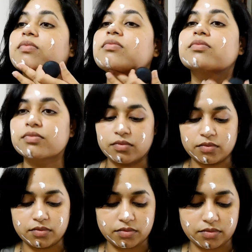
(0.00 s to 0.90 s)
Here I
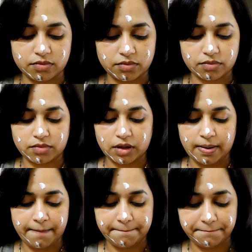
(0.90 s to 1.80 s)
use my
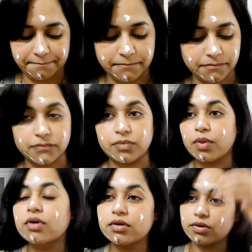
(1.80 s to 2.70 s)
MAC
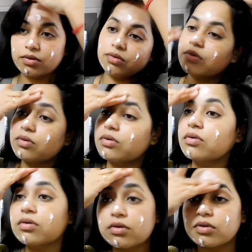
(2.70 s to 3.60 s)
strobe
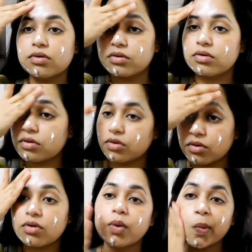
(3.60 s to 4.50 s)
cream.
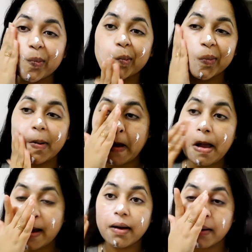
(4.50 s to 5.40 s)
It is so
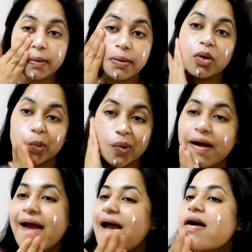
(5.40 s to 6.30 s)

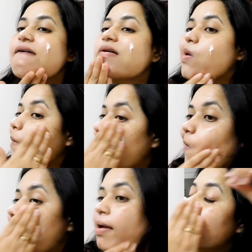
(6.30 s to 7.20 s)
beautiful.
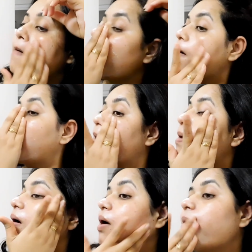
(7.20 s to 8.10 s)
Trust me guys,
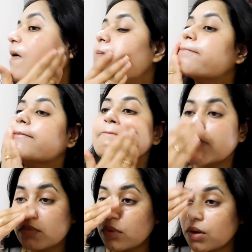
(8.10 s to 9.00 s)
if you want to
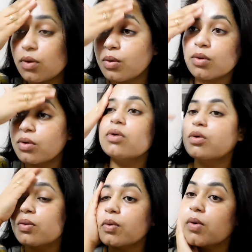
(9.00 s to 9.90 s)
buy
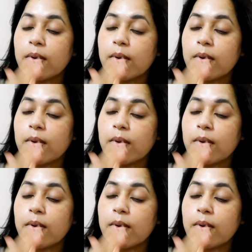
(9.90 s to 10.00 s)
any of